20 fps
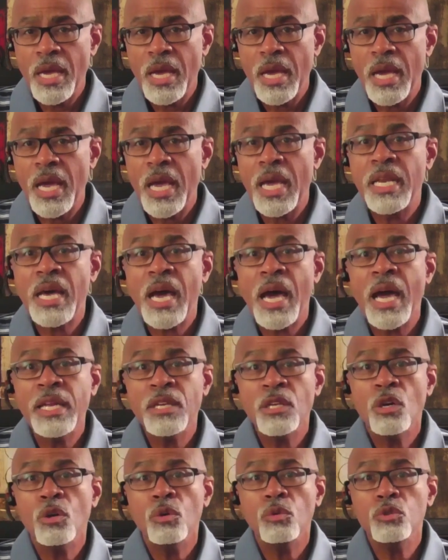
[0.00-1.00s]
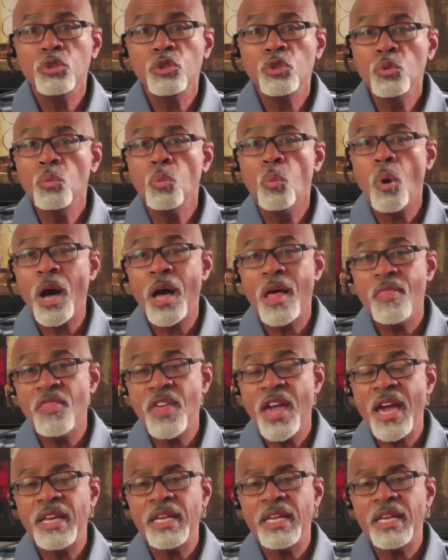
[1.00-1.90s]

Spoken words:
And I know you want that